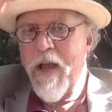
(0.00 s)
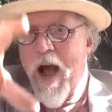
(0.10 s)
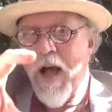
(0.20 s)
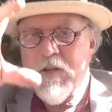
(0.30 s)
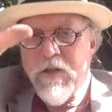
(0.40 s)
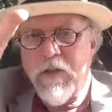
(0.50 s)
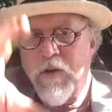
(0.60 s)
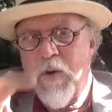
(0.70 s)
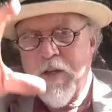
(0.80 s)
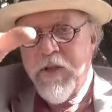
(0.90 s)
hostile,
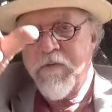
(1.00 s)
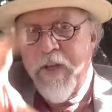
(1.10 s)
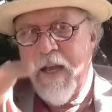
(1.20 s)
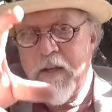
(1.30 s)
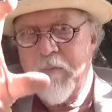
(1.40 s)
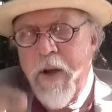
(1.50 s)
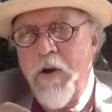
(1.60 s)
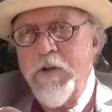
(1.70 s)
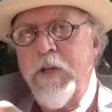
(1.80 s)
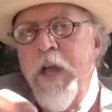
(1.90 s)
aggressive, negative
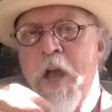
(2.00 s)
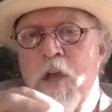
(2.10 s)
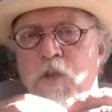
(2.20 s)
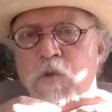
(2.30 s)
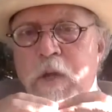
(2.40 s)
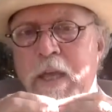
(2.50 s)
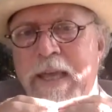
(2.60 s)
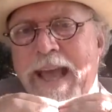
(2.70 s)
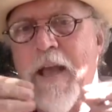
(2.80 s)
parenting, you can